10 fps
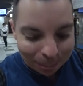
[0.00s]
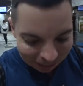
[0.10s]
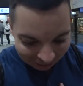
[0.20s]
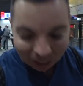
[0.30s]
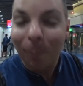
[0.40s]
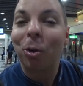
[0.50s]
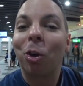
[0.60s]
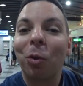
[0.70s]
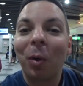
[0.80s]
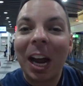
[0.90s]
at me like
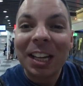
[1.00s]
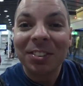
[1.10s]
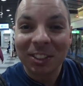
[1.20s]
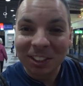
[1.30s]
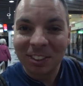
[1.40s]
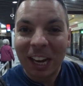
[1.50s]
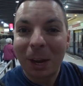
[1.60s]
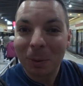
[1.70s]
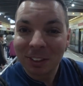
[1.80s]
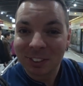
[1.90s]
I'm crazy
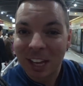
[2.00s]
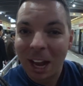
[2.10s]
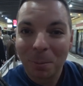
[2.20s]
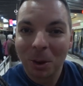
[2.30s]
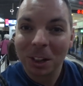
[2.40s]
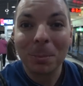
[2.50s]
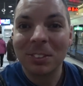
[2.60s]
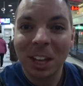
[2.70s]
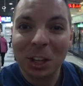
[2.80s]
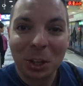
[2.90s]
today with this camera. Let me
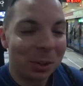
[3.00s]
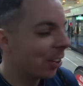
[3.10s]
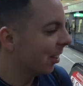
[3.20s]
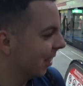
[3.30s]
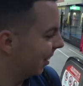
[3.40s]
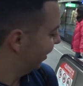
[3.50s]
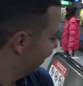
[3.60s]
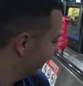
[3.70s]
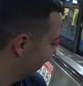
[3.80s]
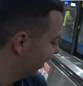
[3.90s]
tell you,
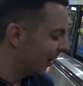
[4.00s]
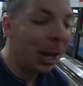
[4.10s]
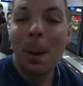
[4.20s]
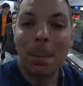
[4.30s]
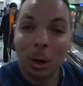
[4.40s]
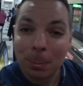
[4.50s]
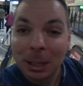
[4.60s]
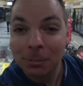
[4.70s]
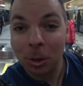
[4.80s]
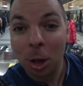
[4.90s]
part of
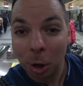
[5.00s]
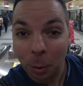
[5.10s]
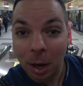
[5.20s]
being a vlogger,